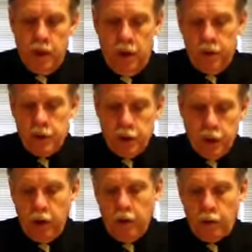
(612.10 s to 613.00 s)
that she
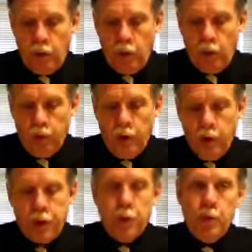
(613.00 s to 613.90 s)
controlled
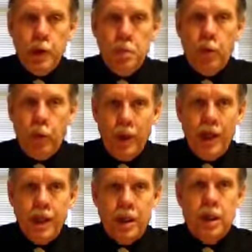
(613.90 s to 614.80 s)
3
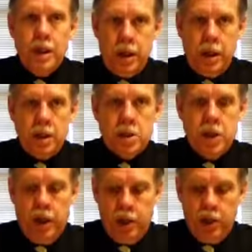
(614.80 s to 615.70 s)
marine leagues,
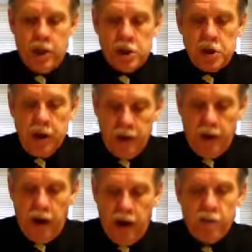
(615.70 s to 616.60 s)
that's
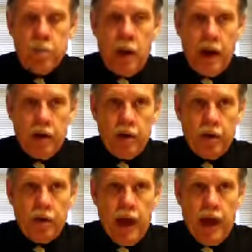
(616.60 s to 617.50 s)
10.5
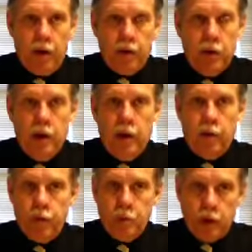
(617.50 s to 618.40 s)
miles out
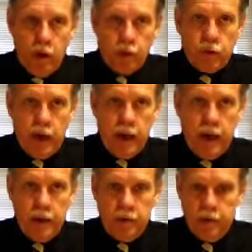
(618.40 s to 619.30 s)
from the
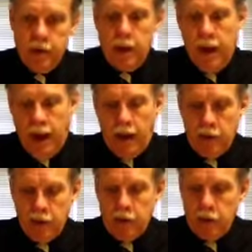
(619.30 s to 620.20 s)
coastline out
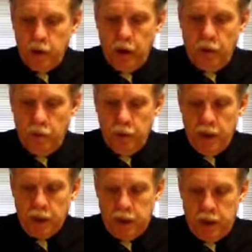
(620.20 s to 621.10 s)
into the Gulf of
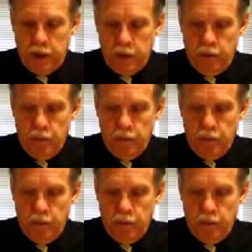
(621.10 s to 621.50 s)
Mexico,